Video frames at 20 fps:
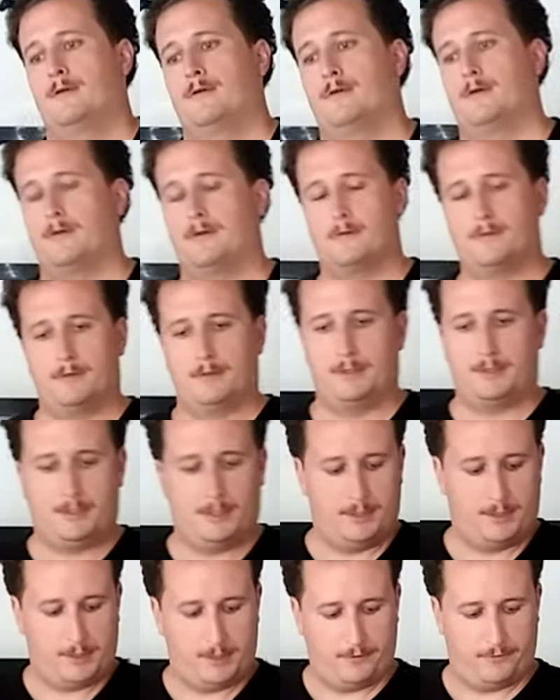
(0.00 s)
oh, you
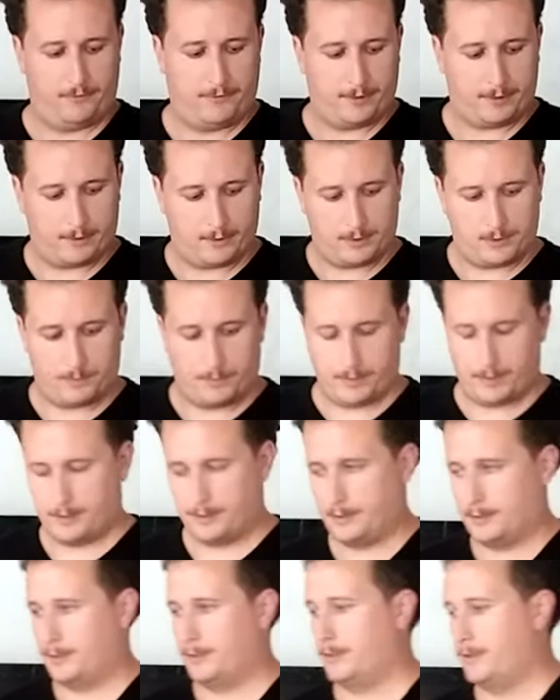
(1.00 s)
see she finger
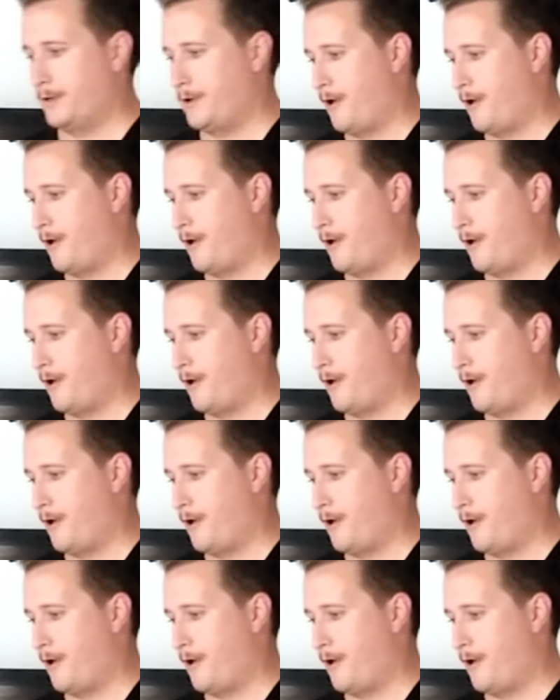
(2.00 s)
spins.